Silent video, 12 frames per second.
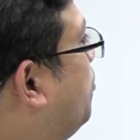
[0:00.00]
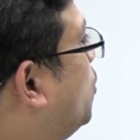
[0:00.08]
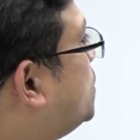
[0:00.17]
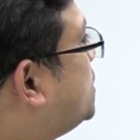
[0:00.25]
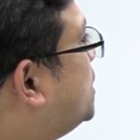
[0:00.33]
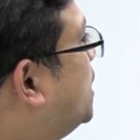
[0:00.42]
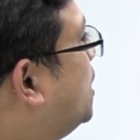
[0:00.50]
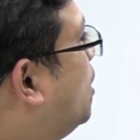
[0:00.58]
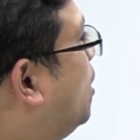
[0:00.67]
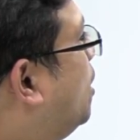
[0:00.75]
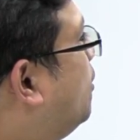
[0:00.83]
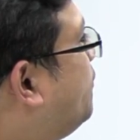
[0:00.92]
portion
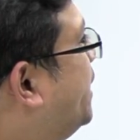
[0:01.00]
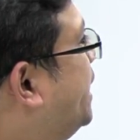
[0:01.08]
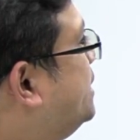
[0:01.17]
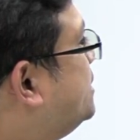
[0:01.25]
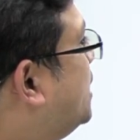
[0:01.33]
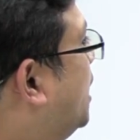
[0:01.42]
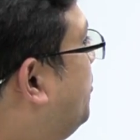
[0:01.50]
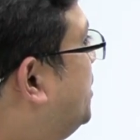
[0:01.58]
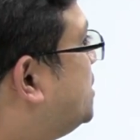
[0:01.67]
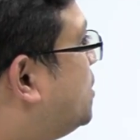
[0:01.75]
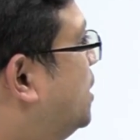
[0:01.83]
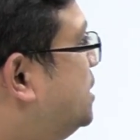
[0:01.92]
of an enzyme
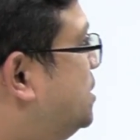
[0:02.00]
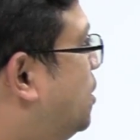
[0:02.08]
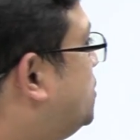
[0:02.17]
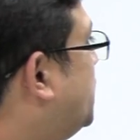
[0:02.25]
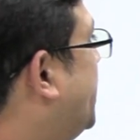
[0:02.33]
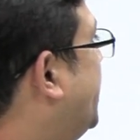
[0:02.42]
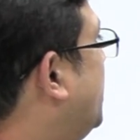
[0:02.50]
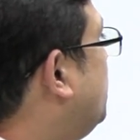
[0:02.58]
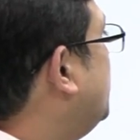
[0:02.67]
is called, it's also a direct